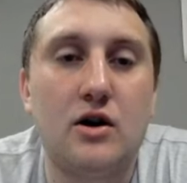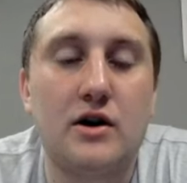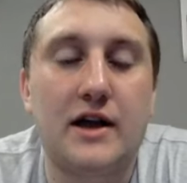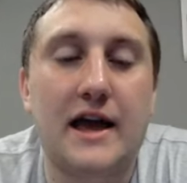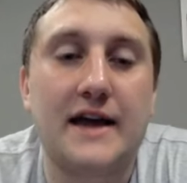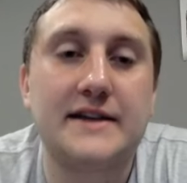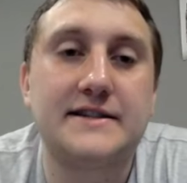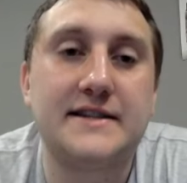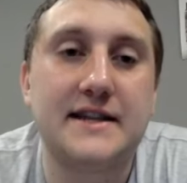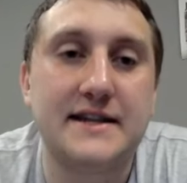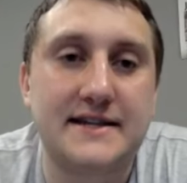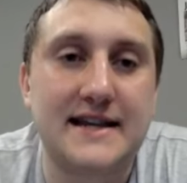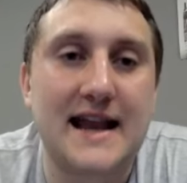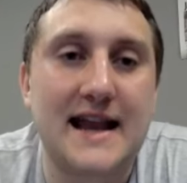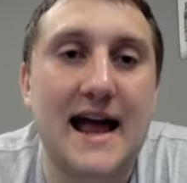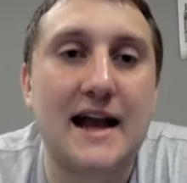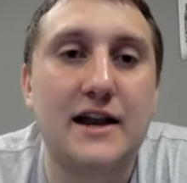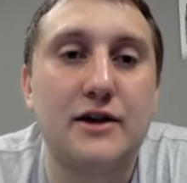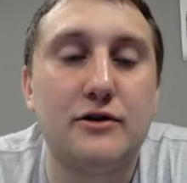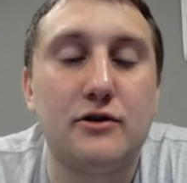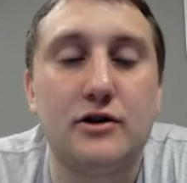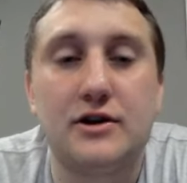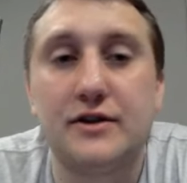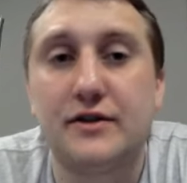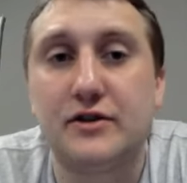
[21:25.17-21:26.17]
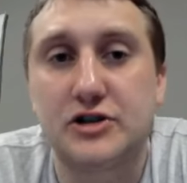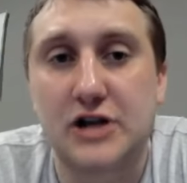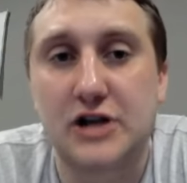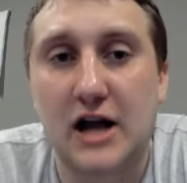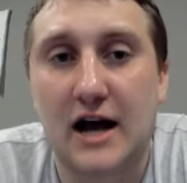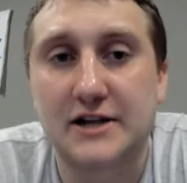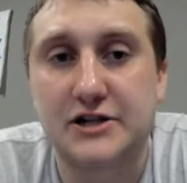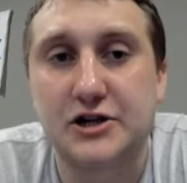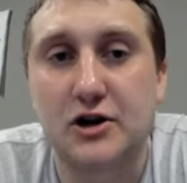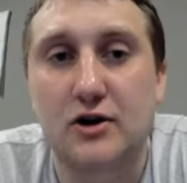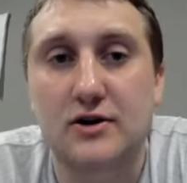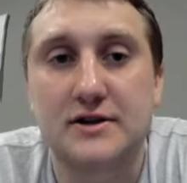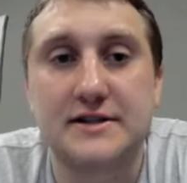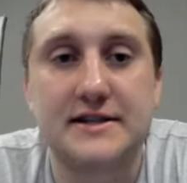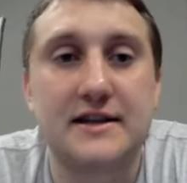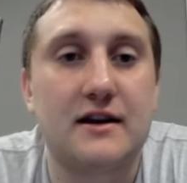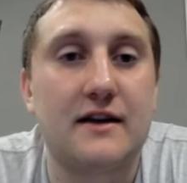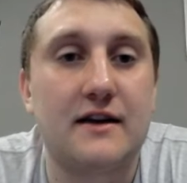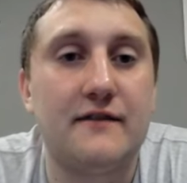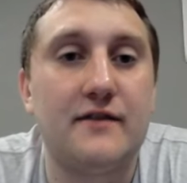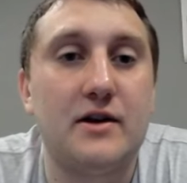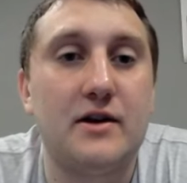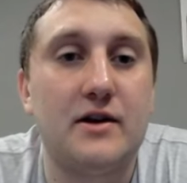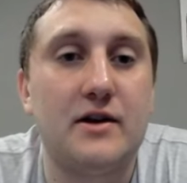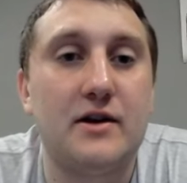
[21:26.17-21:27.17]
Cincinnati, you look at their shot charts,
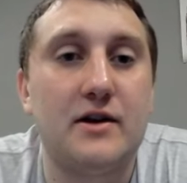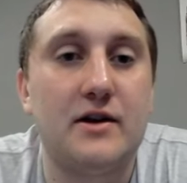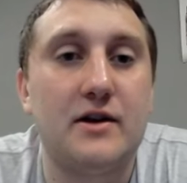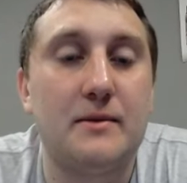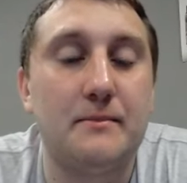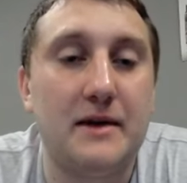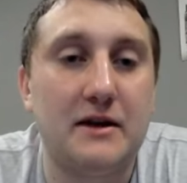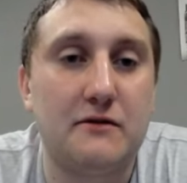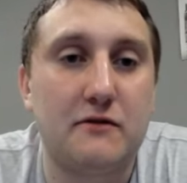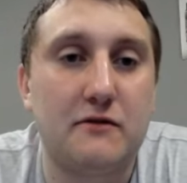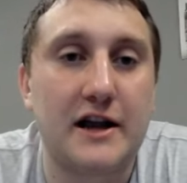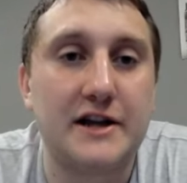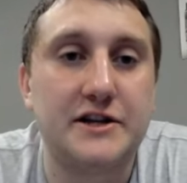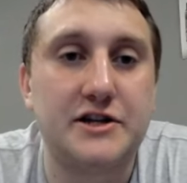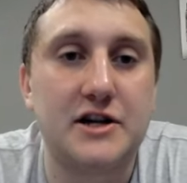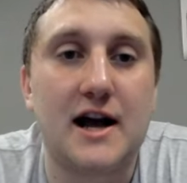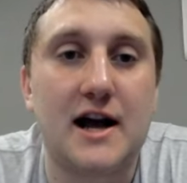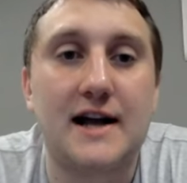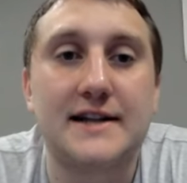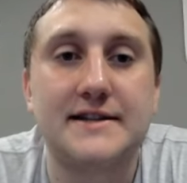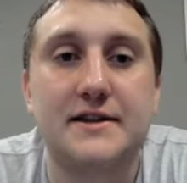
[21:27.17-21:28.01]
they're giving up mid-range shots,